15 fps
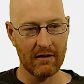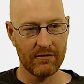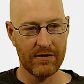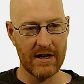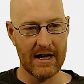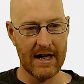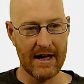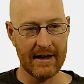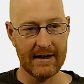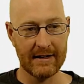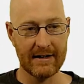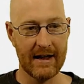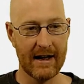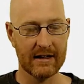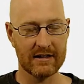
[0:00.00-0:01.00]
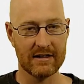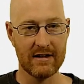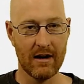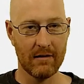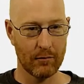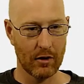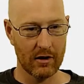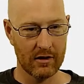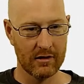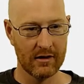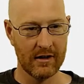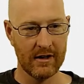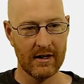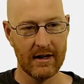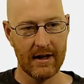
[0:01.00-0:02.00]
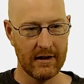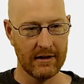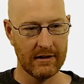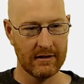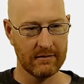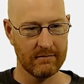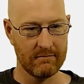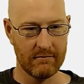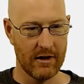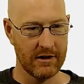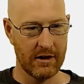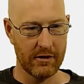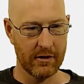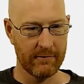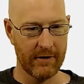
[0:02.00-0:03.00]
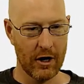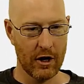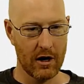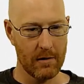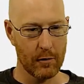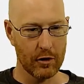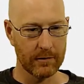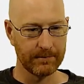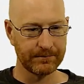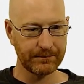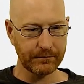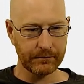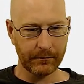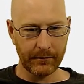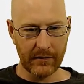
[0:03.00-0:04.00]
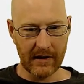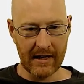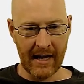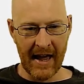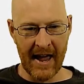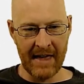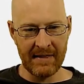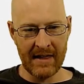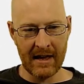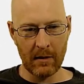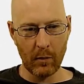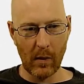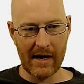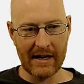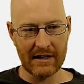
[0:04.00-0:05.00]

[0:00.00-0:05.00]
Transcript: of the index number and a, another variable. And then we